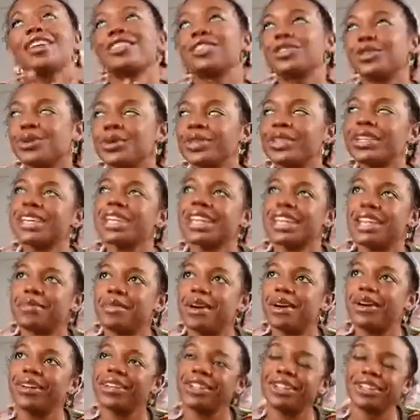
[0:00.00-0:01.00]
through the
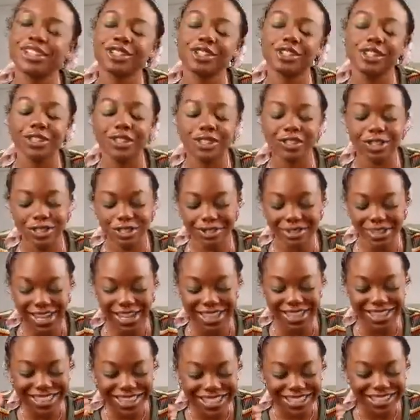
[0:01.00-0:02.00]
email in
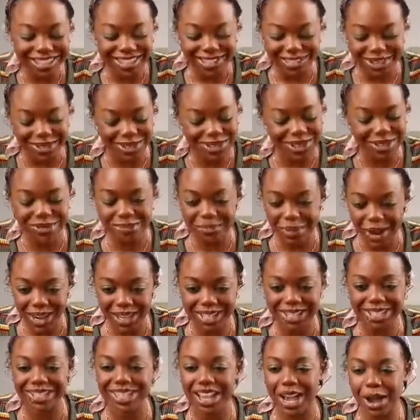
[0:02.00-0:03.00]
the description
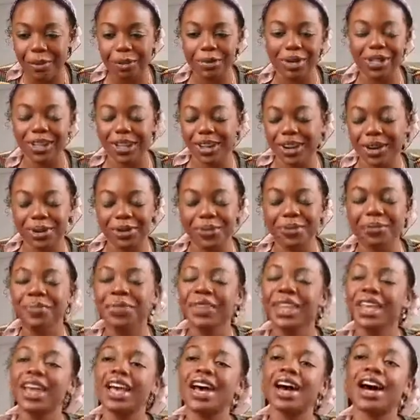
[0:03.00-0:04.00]
box down below.
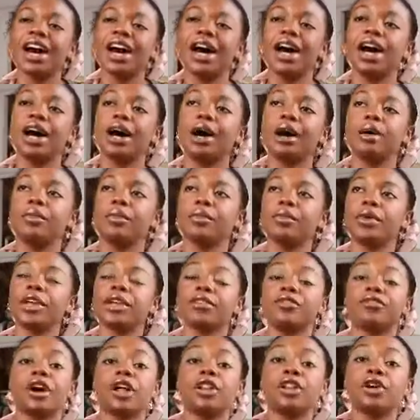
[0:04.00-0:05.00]

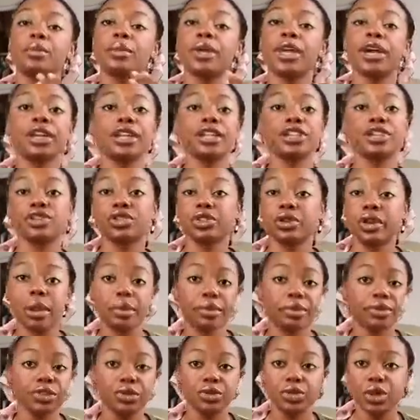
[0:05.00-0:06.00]
Follow me on
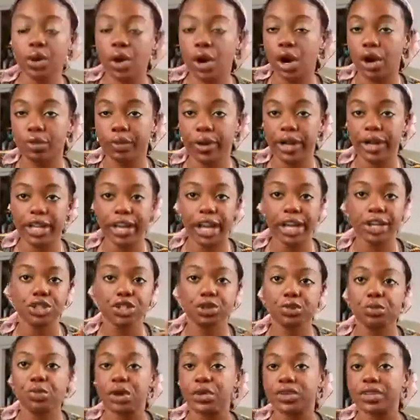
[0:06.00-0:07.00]
Instagram if you don't already. I
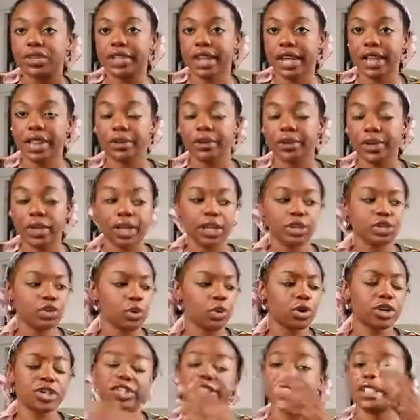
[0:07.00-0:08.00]
do post daily readings,
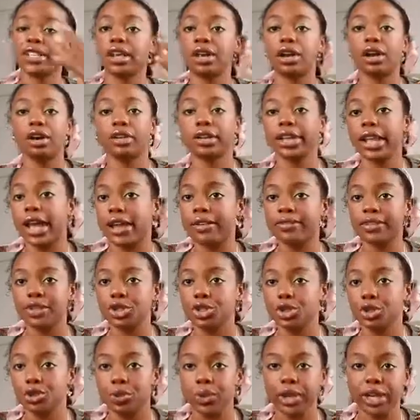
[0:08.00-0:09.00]
or just get on live
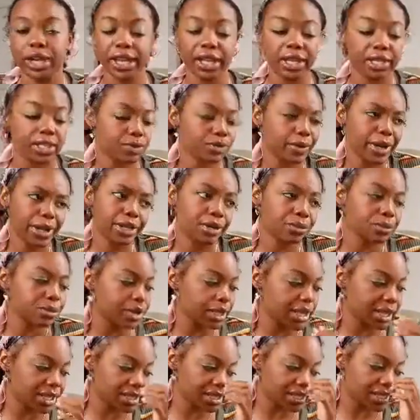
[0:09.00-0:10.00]
and do readings, random
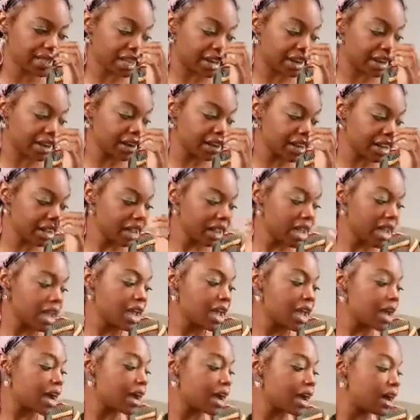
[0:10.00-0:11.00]
readings there.
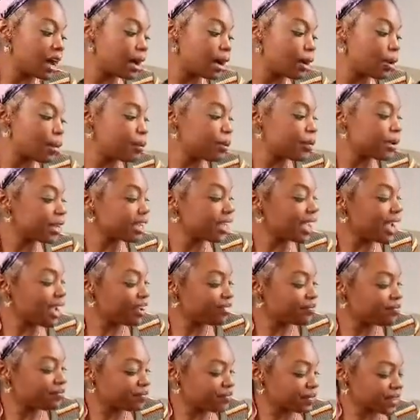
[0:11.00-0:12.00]
But
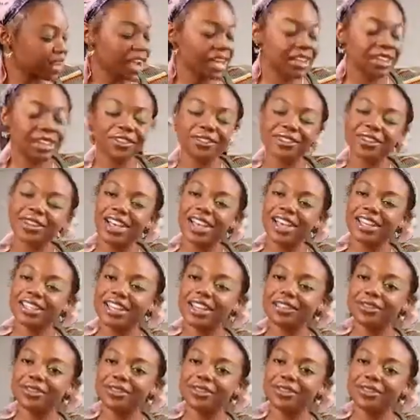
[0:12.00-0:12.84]
yeah, I love you guys.